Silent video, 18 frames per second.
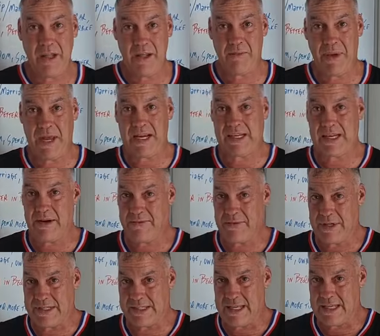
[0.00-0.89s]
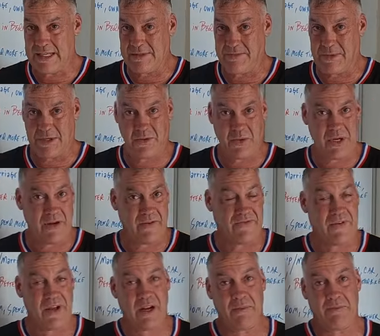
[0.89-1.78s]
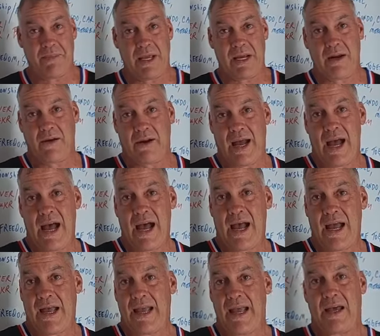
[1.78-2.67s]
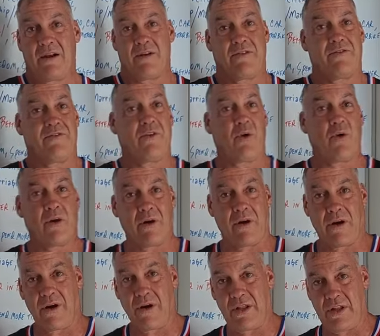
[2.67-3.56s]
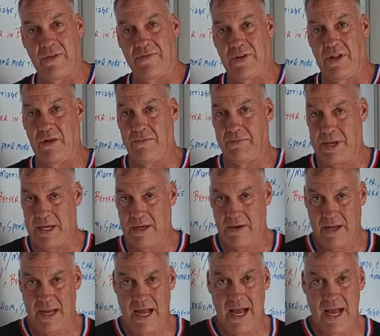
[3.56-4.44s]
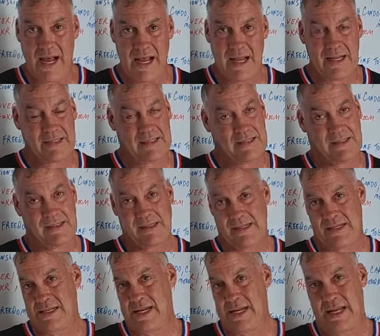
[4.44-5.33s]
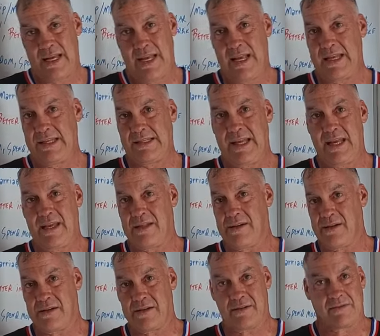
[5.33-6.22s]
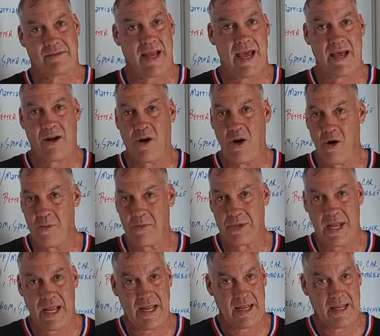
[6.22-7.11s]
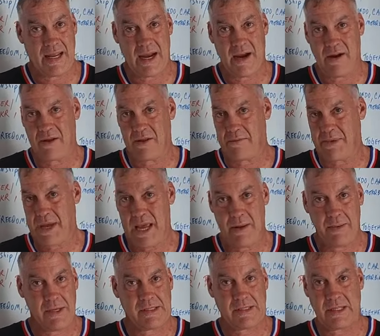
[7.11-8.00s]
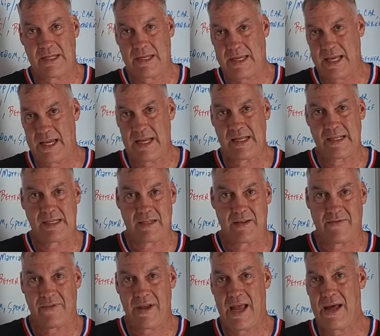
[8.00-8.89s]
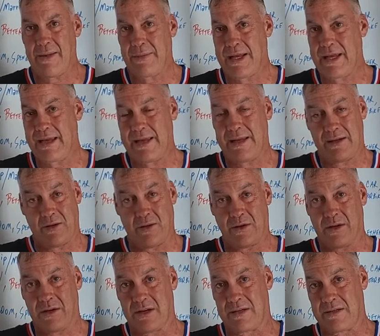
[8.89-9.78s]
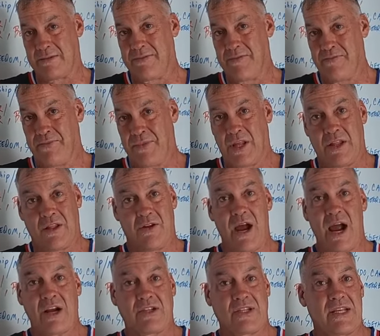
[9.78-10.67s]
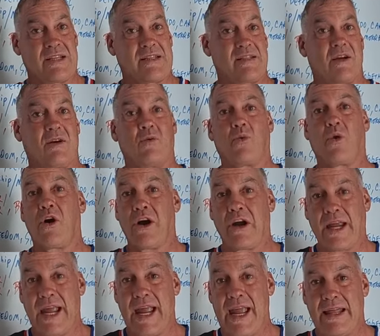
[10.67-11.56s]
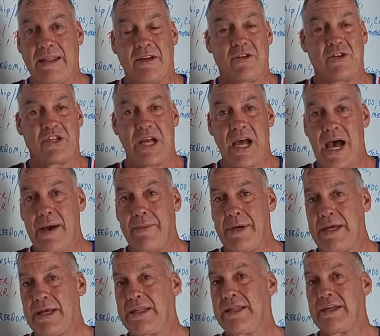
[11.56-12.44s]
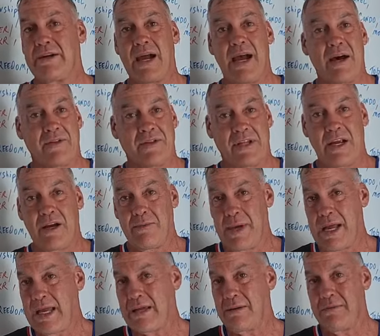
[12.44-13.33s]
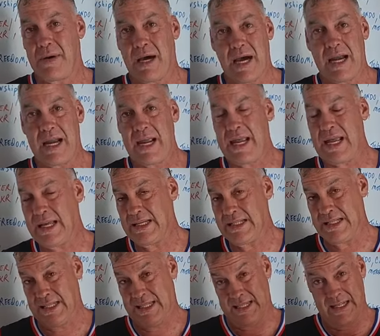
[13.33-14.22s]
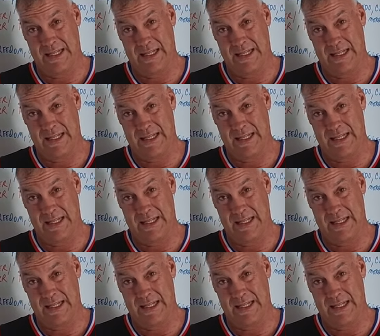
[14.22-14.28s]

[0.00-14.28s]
One of the big differences between a Filipino guy and a foreigner, the Filipino guy is either at home taking care of the babies and the kids and the family, or they're actually still working, they're jobbing, they're out there making money,